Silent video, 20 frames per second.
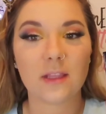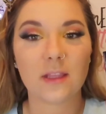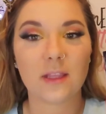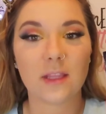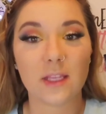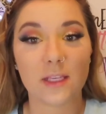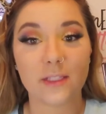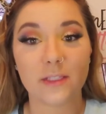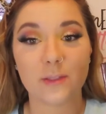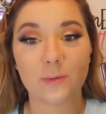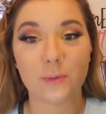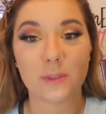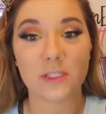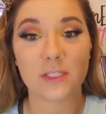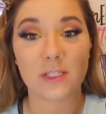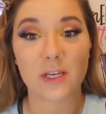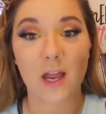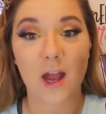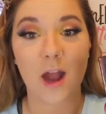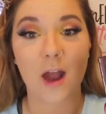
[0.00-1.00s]
this was
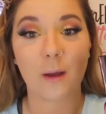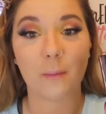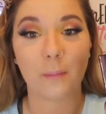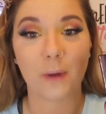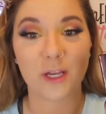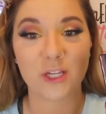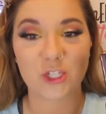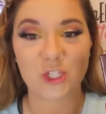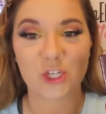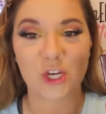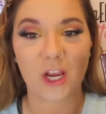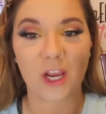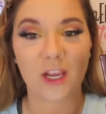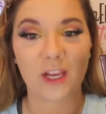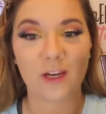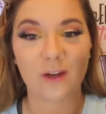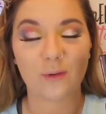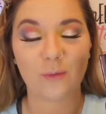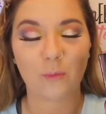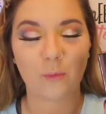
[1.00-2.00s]
not my
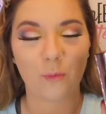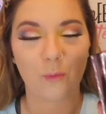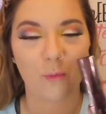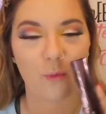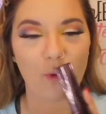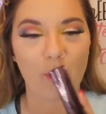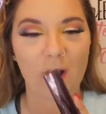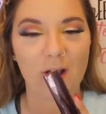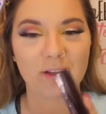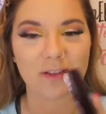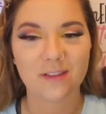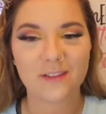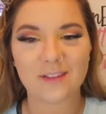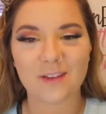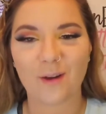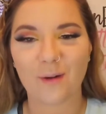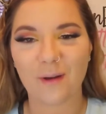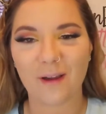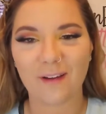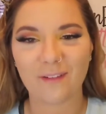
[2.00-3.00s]
shade
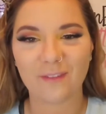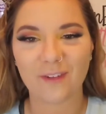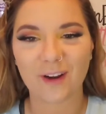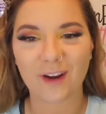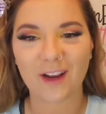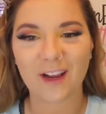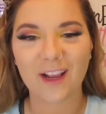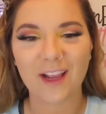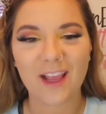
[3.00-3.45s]
whatsoever.